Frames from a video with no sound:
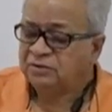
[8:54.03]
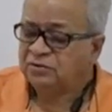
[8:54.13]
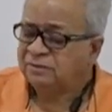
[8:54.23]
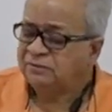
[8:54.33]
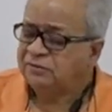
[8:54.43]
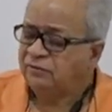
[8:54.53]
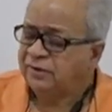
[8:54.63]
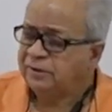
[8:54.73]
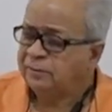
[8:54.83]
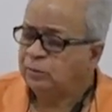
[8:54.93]
some of the
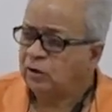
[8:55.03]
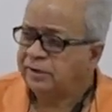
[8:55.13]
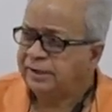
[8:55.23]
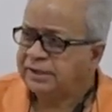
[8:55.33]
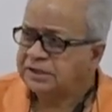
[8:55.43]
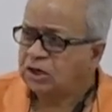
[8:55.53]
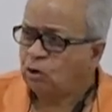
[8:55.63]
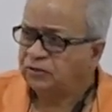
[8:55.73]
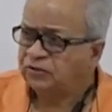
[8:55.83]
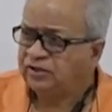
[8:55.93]
very important
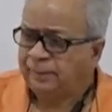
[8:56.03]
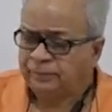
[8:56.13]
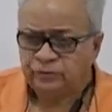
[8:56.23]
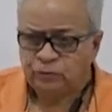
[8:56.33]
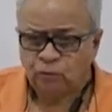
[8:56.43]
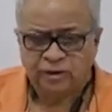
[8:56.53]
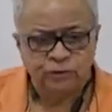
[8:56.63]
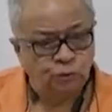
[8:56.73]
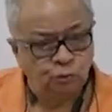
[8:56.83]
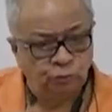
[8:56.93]
concepts you
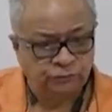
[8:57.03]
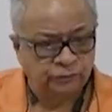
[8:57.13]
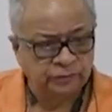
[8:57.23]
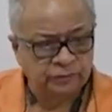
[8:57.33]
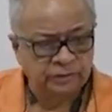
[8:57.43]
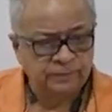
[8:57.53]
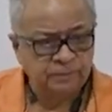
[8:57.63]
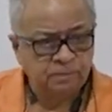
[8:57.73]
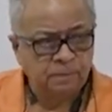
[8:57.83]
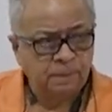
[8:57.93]
can use
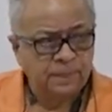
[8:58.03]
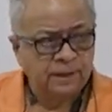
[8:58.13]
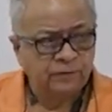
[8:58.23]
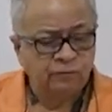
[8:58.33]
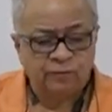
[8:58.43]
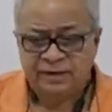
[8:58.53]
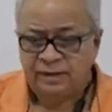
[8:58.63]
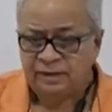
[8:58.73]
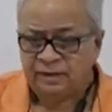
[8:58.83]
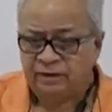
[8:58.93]

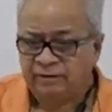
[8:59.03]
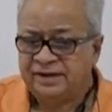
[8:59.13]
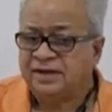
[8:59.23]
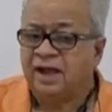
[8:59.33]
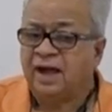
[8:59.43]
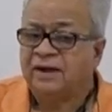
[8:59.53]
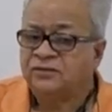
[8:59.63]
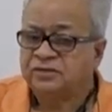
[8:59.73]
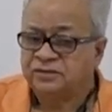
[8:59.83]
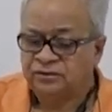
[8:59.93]
while writing
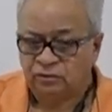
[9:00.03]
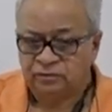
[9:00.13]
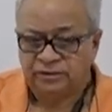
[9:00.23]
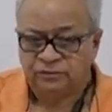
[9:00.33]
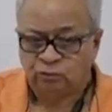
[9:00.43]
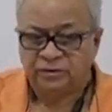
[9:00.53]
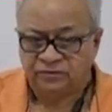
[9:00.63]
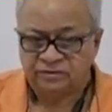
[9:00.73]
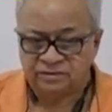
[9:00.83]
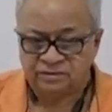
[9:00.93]
answers on these
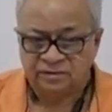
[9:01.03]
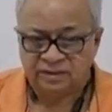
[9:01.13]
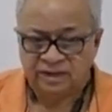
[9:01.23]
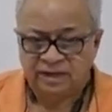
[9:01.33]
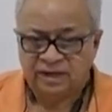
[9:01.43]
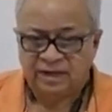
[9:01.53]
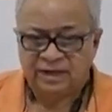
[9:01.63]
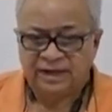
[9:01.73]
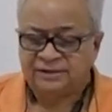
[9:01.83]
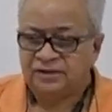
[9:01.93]
questions,
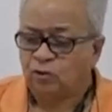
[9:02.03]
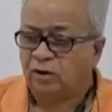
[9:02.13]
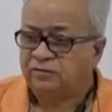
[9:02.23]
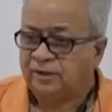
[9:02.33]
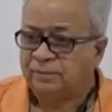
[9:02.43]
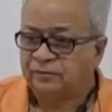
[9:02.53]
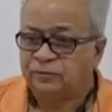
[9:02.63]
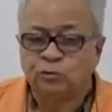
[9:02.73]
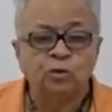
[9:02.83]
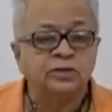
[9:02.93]
like the concept of
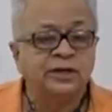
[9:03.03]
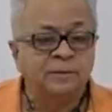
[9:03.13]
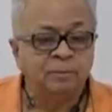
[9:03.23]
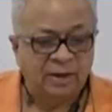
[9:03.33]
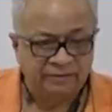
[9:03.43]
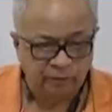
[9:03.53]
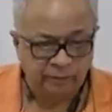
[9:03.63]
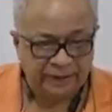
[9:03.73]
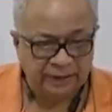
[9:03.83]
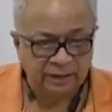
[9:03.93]
social
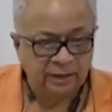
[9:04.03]
empowerment.